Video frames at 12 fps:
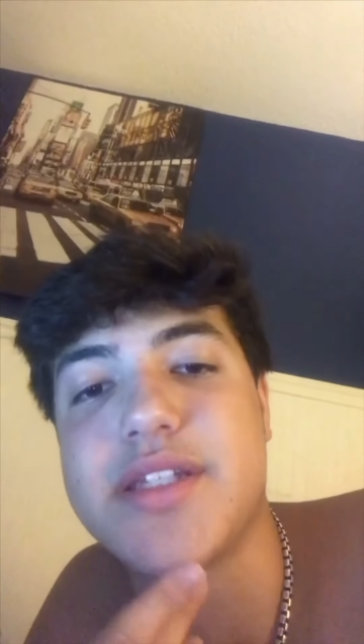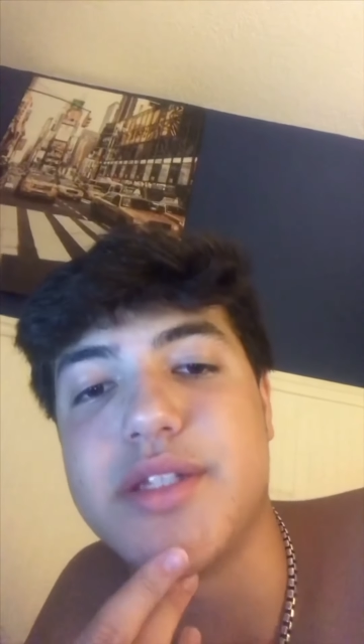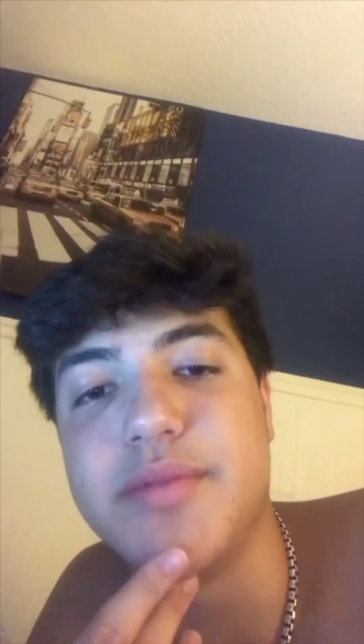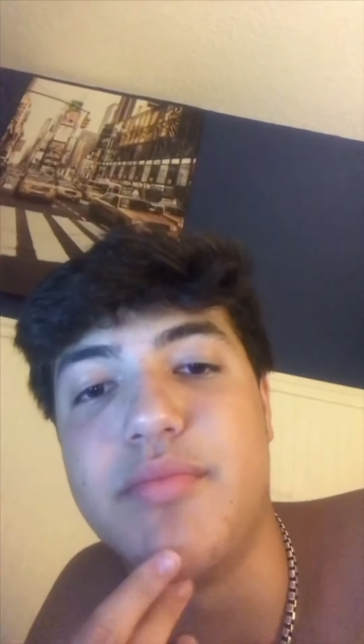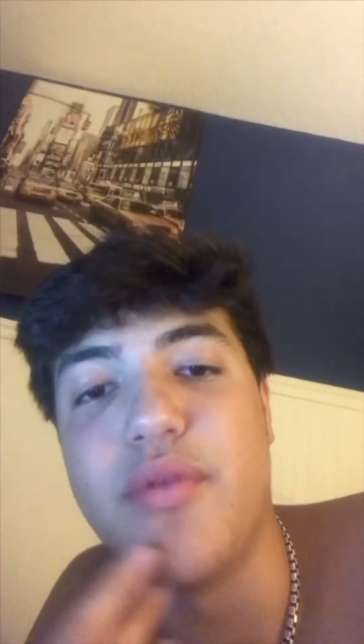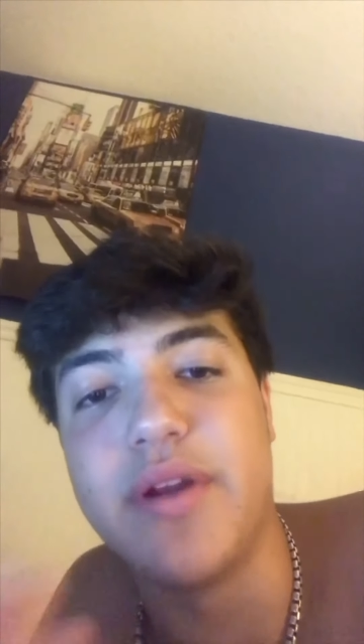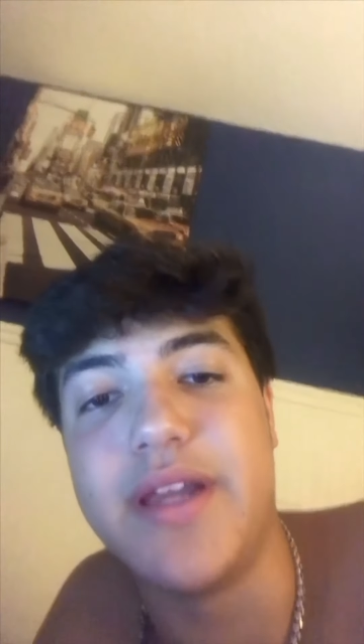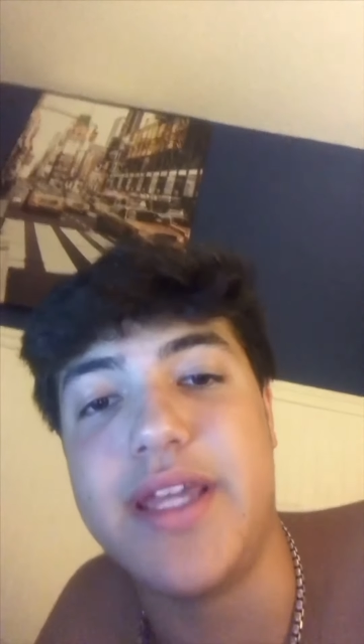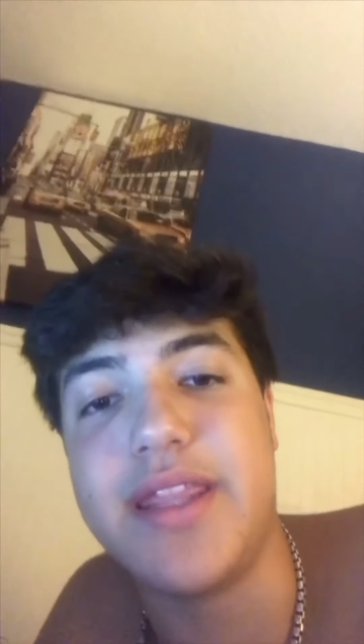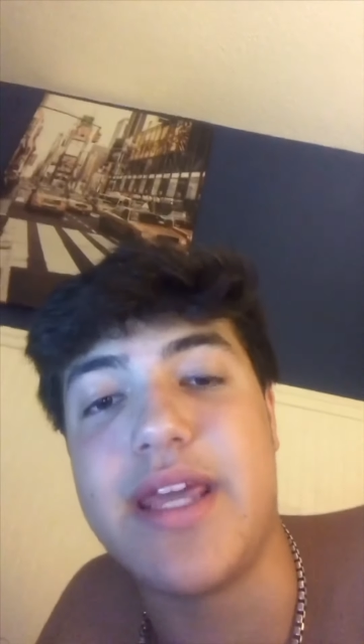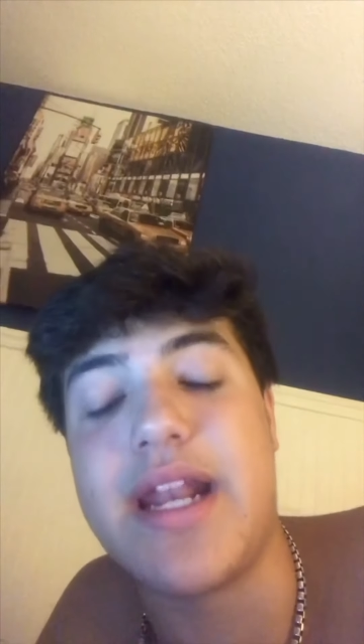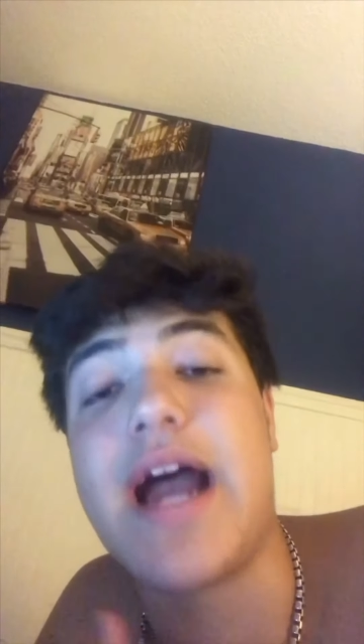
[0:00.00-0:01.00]
to
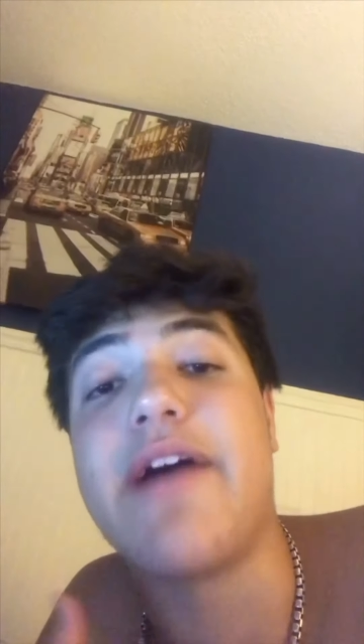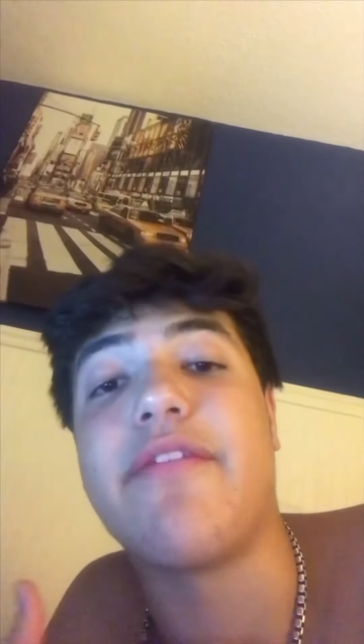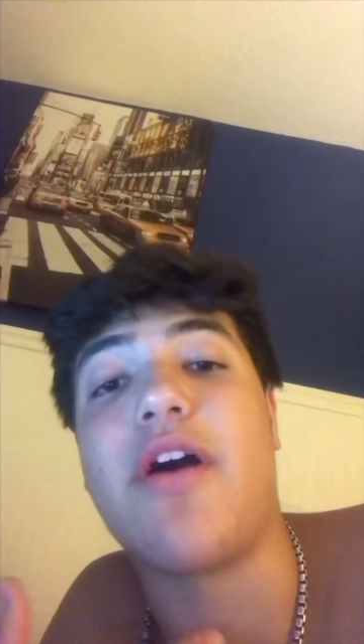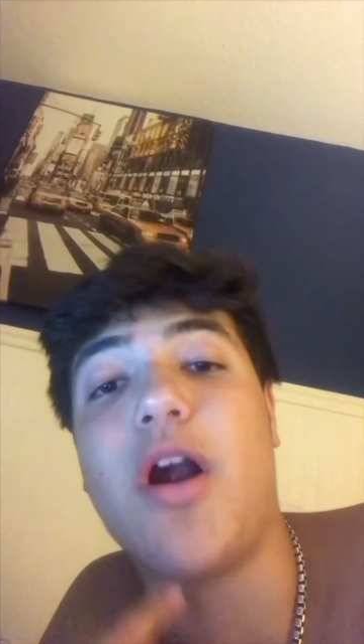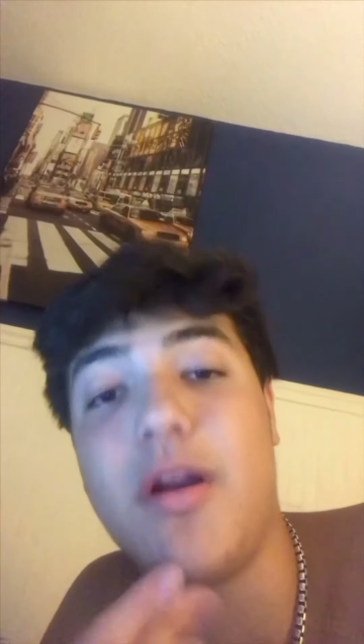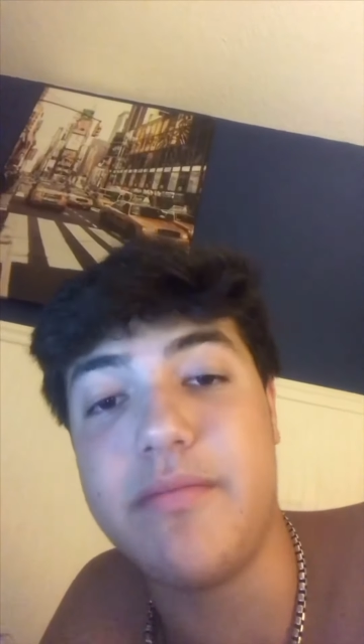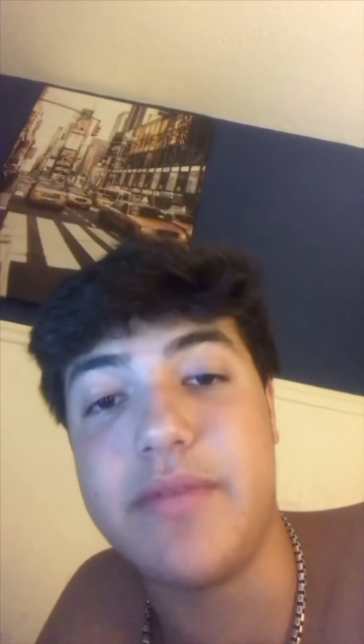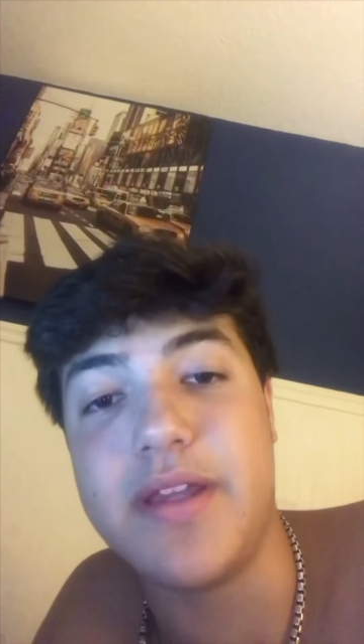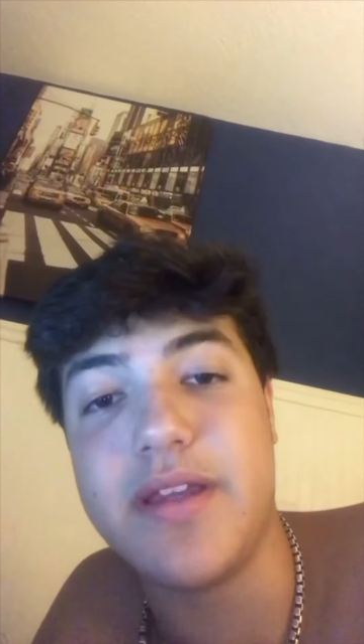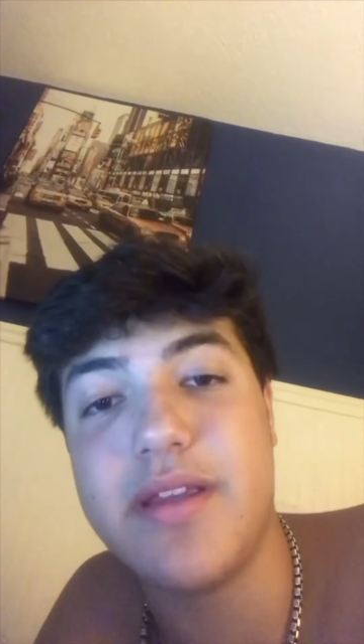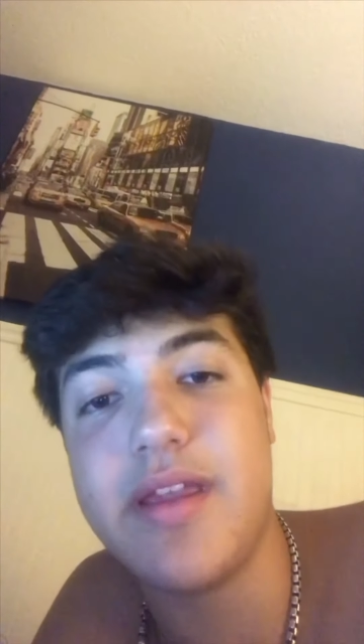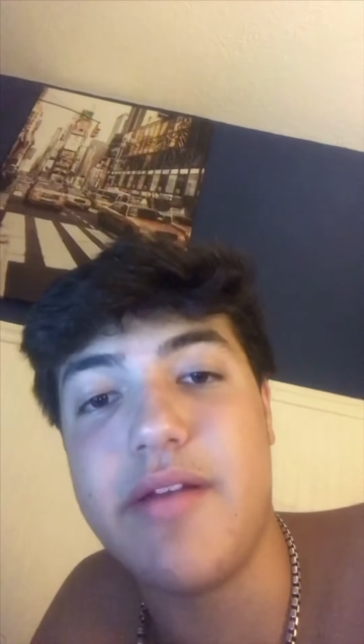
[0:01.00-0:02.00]
breathe and have a heartbeat
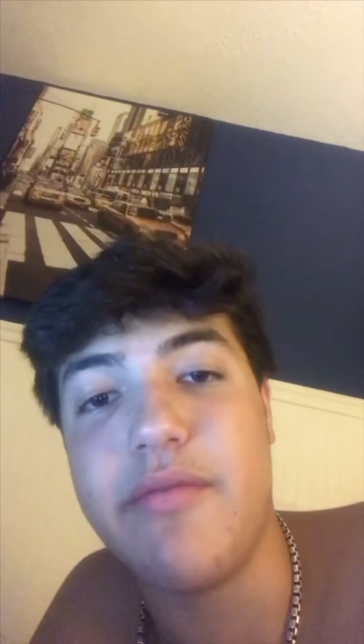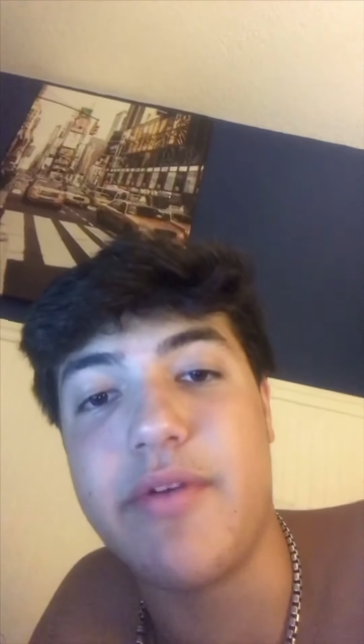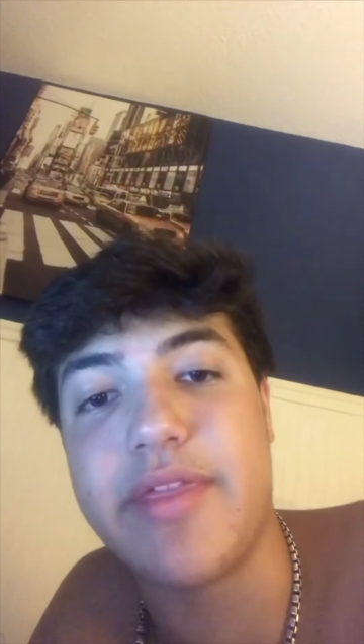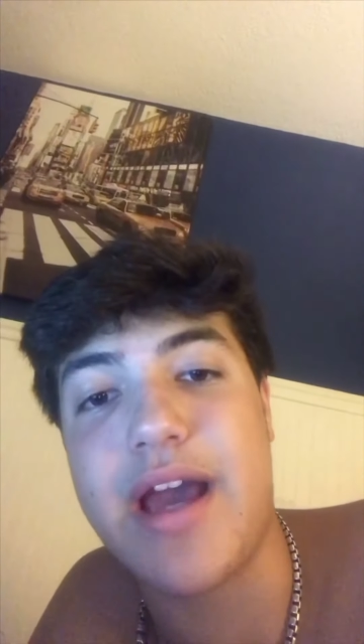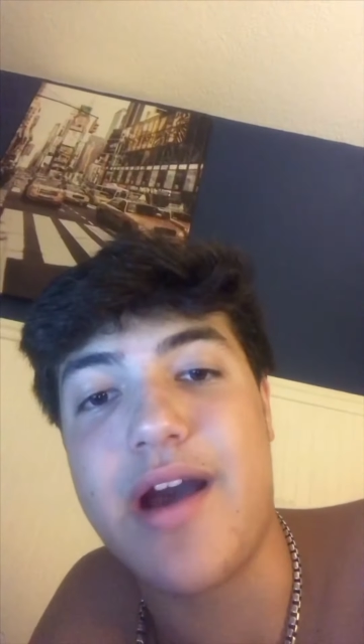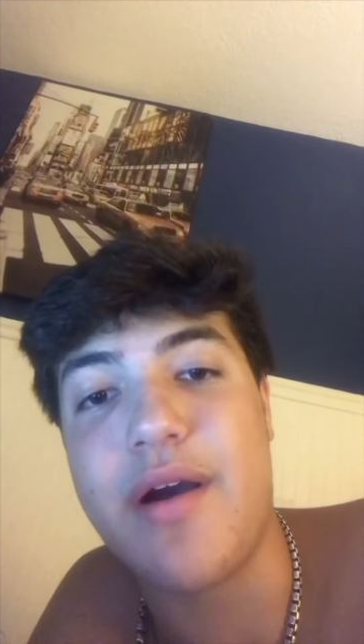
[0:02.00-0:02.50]
without